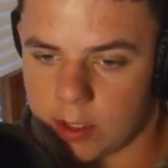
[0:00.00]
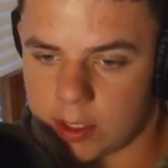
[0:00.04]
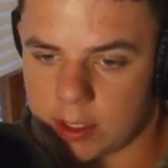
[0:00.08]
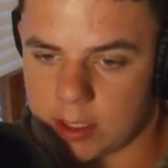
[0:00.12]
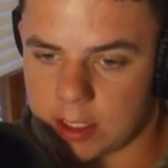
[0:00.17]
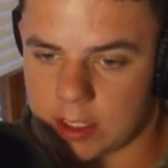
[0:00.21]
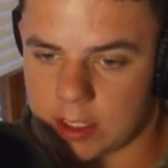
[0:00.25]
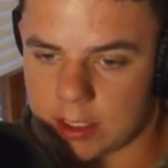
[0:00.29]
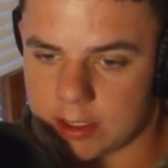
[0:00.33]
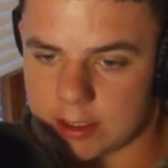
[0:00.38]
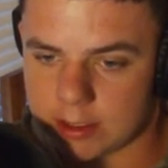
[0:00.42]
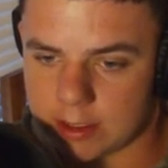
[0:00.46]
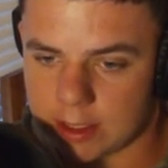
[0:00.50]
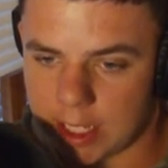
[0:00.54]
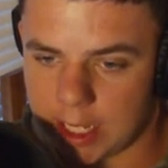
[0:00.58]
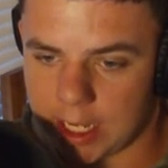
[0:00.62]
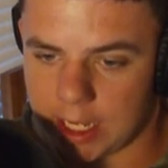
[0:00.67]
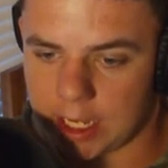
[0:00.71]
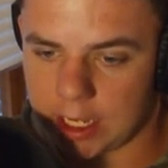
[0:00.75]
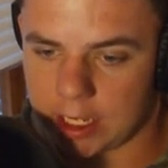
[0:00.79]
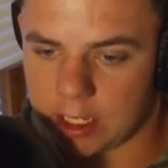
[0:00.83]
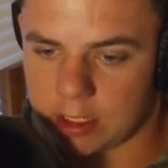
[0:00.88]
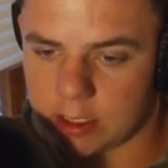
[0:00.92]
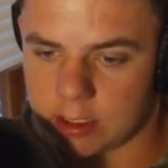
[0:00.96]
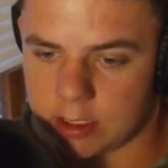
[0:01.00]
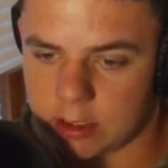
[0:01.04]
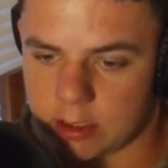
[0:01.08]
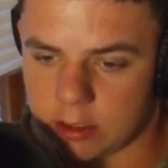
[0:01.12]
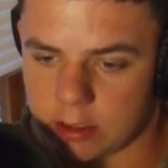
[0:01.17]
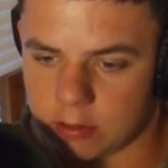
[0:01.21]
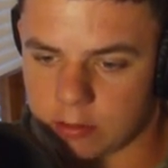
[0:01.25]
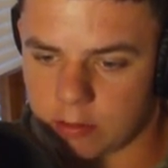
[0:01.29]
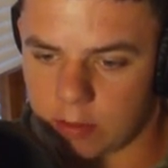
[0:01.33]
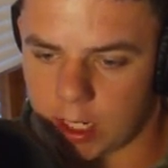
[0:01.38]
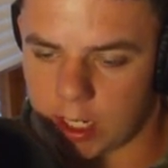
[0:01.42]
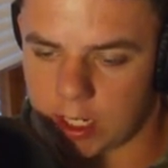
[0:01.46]
But this land
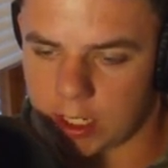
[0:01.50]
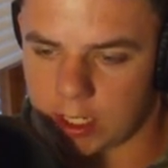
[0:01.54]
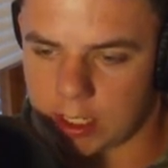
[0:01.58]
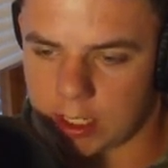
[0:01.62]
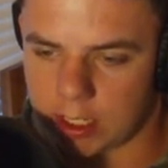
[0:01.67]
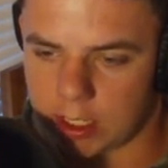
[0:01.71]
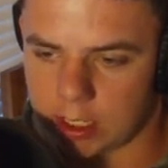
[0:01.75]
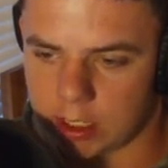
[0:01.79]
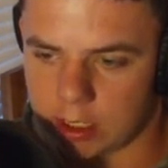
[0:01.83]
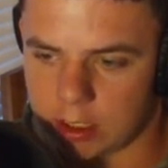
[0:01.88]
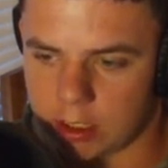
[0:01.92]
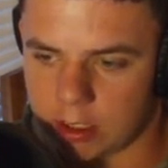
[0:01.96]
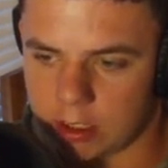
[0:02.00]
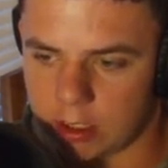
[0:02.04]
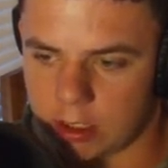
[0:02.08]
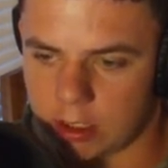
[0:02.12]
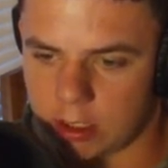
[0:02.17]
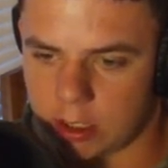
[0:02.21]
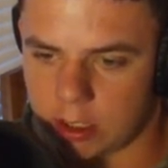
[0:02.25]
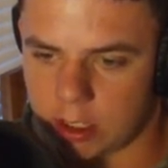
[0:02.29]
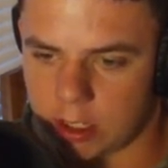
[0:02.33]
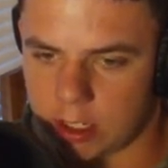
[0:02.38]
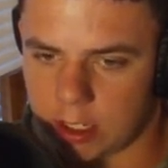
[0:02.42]
right here